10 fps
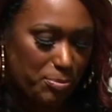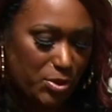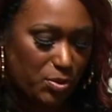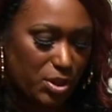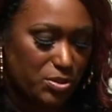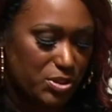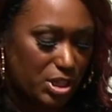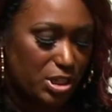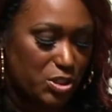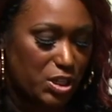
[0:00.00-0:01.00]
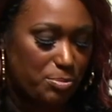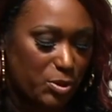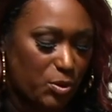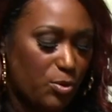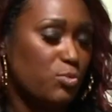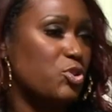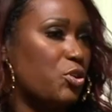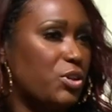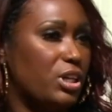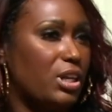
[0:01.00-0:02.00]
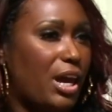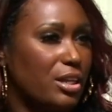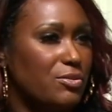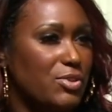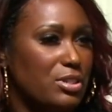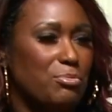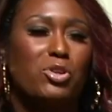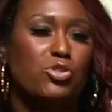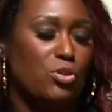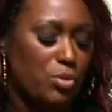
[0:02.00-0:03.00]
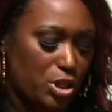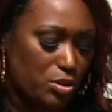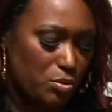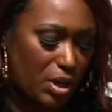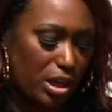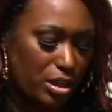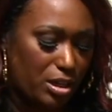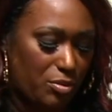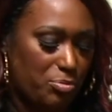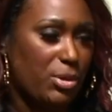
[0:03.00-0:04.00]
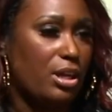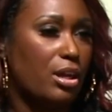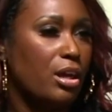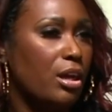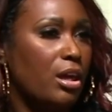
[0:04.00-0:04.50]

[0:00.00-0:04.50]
you understand and shape your own journey in activism. So can you kind of give me